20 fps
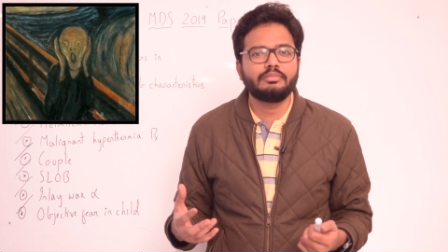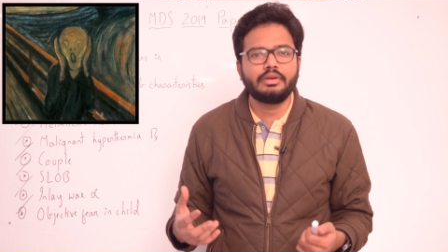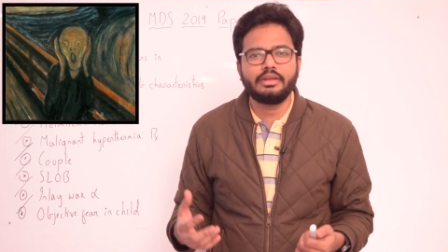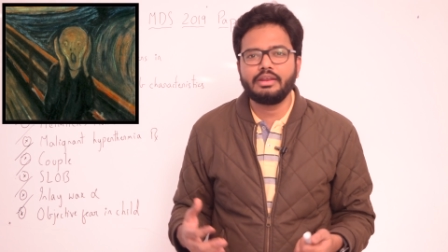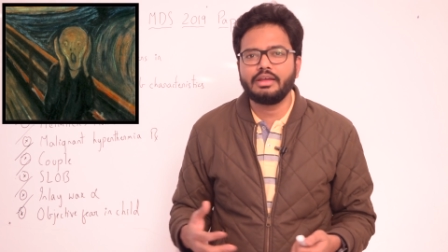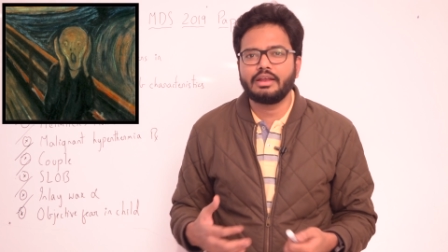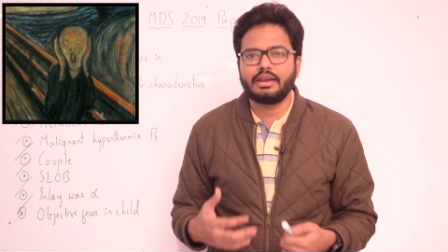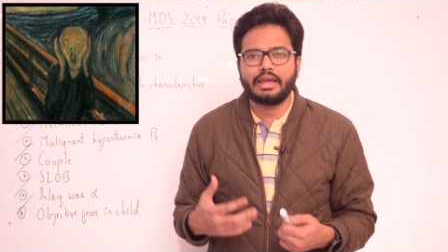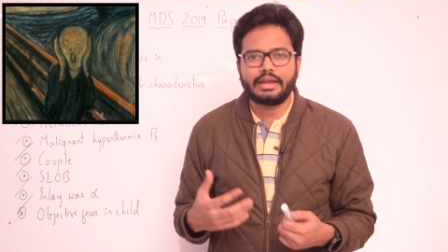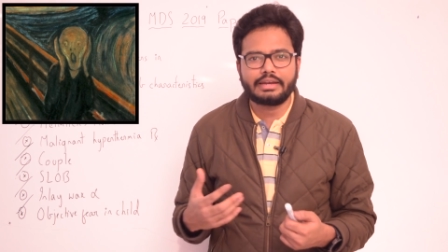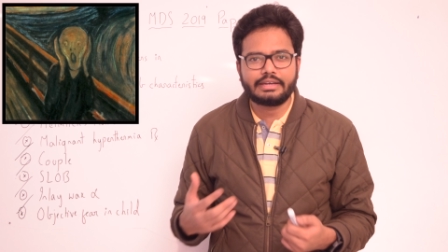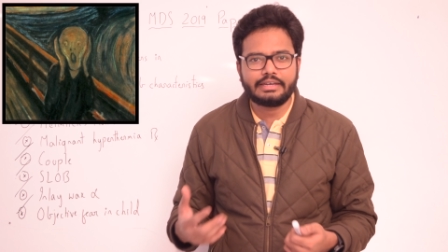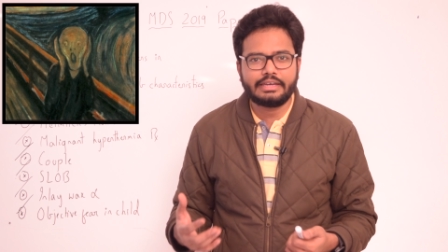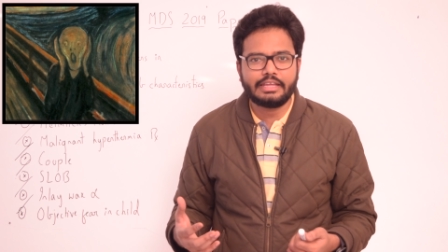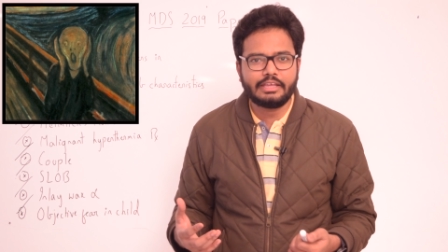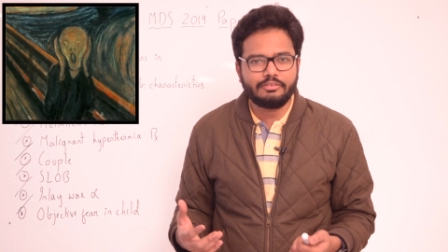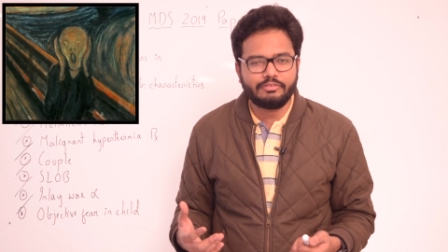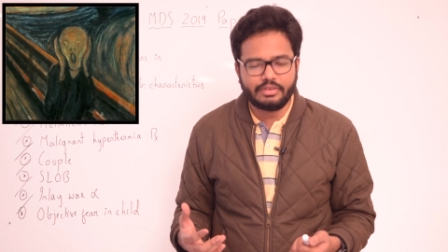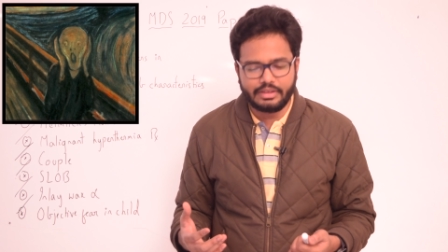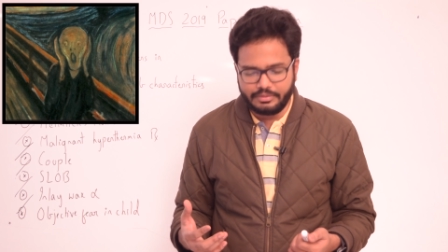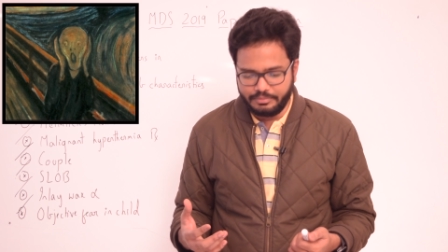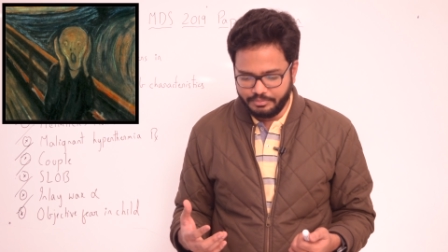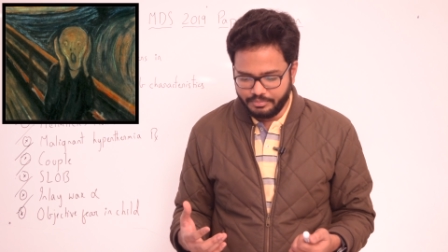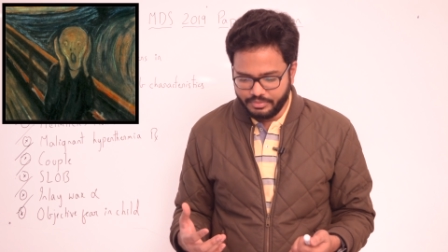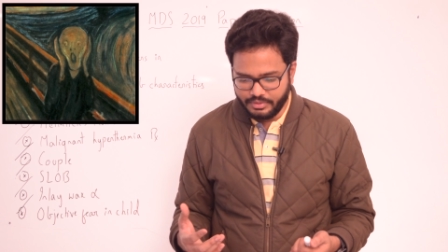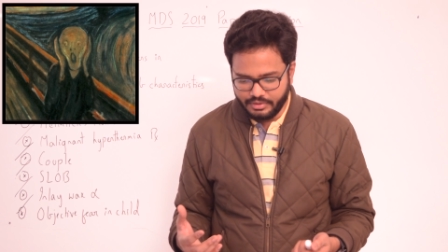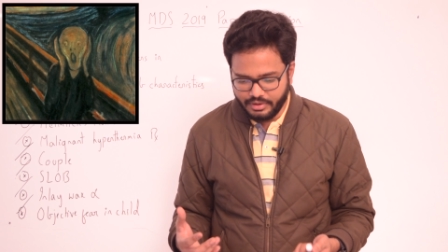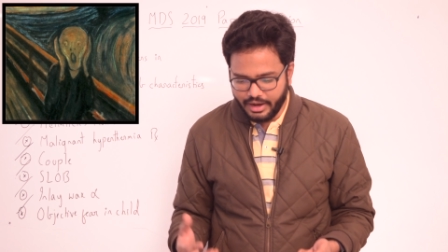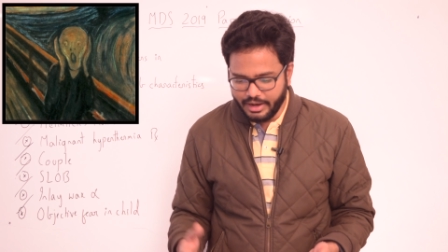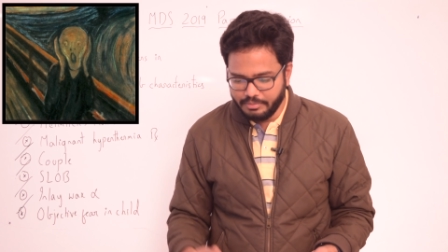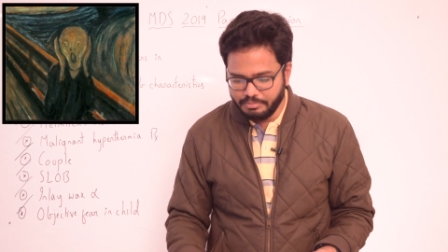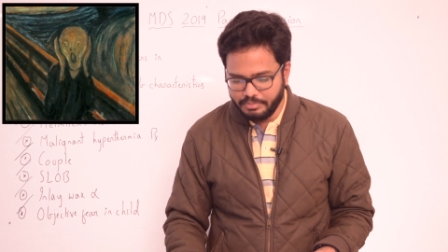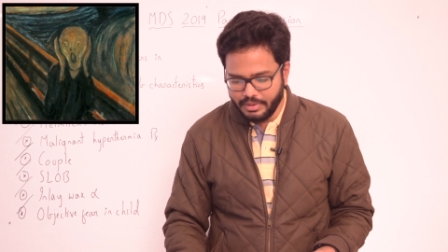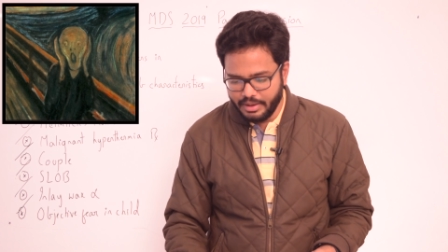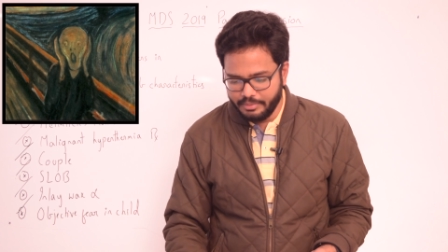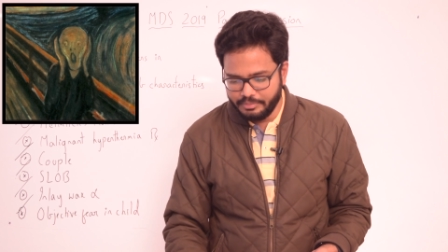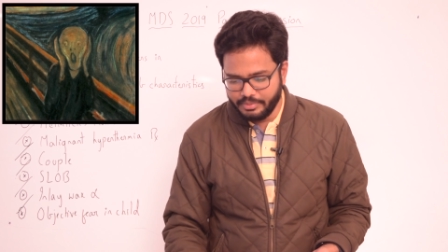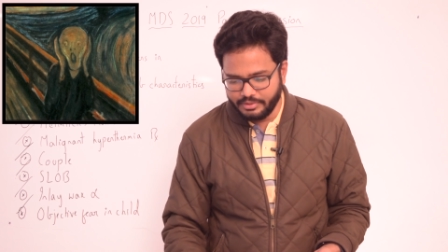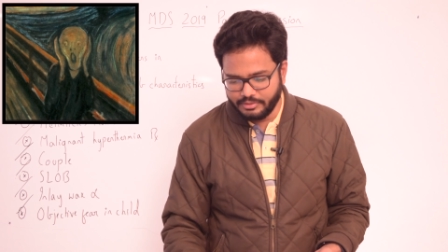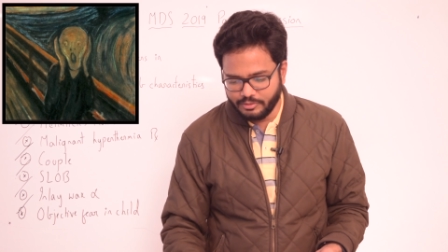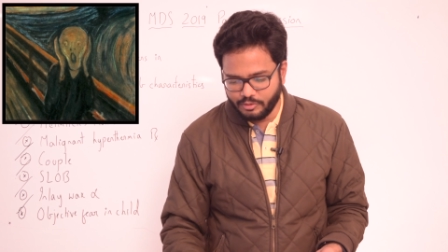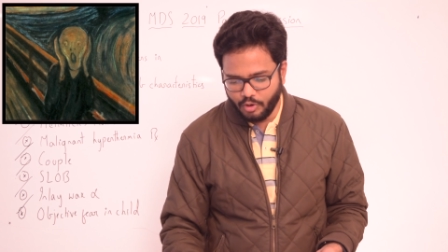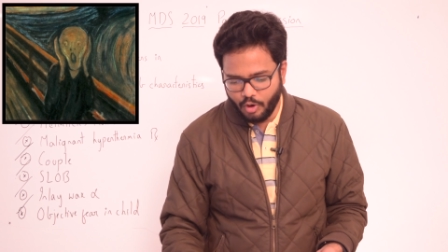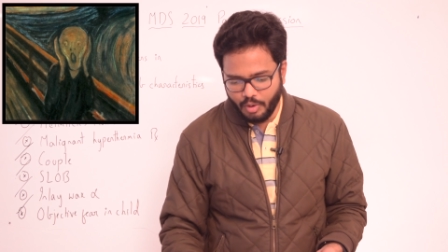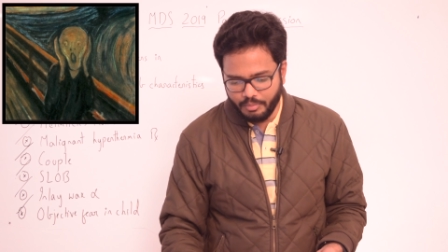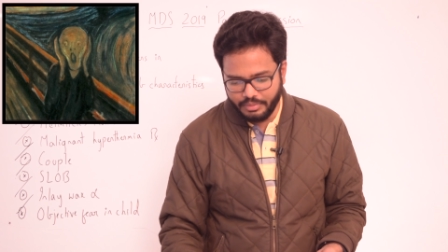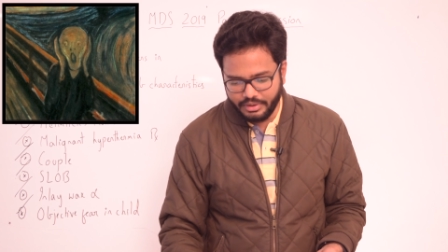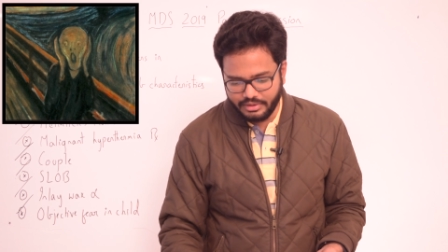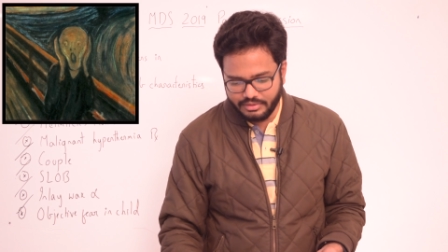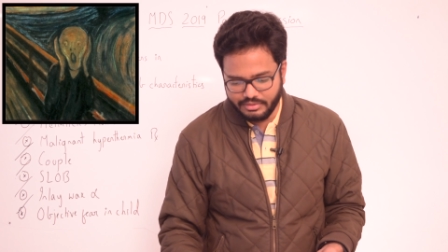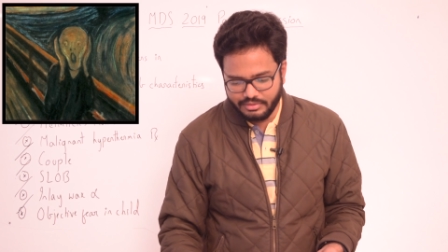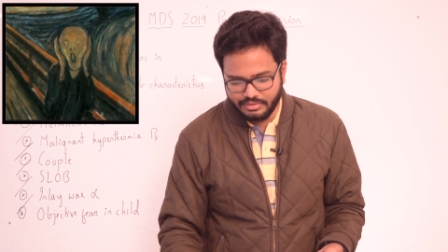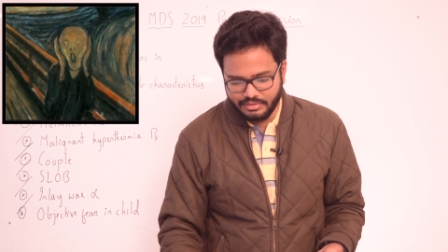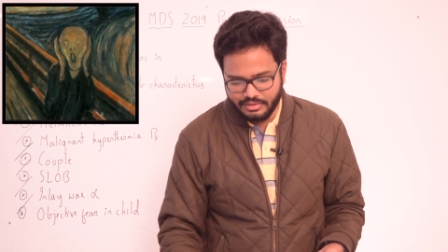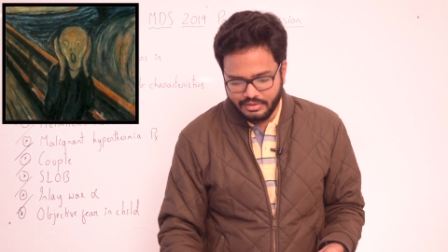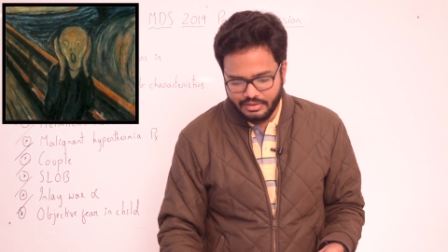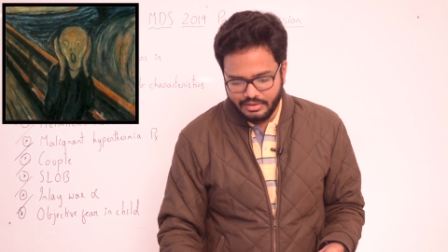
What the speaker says: media like TV, right, papers, comics.